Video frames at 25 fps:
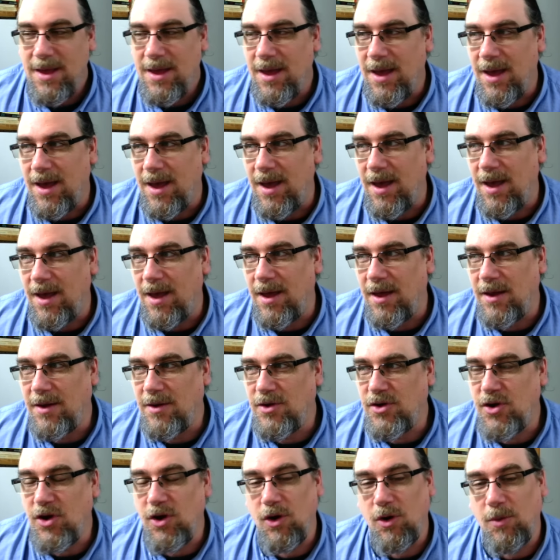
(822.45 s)
uh,
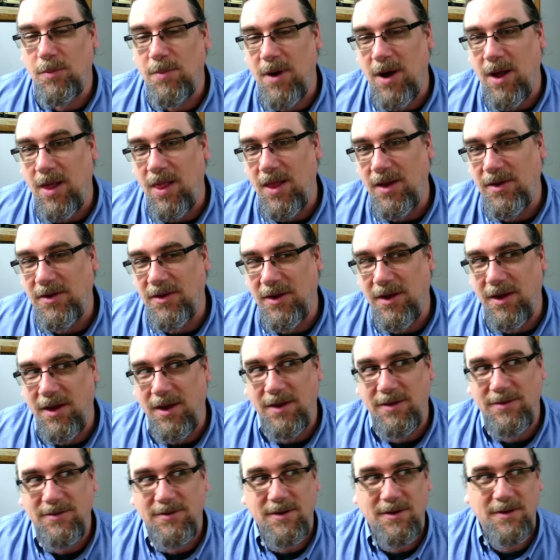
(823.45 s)

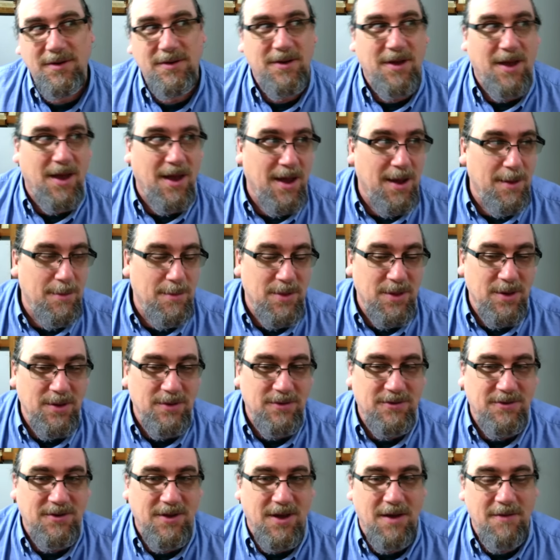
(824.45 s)
geopolitics and timely
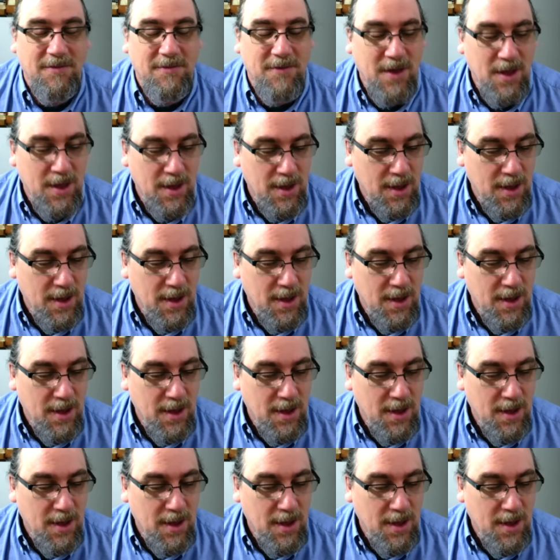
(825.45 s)
stuff.